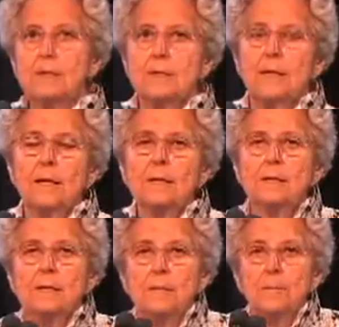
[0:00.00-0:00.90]
is not
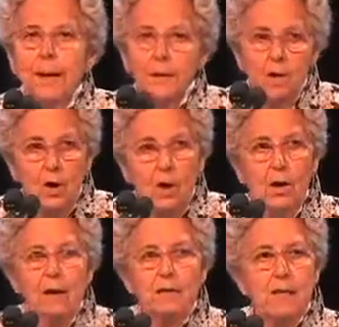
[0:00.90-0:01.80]
permitted to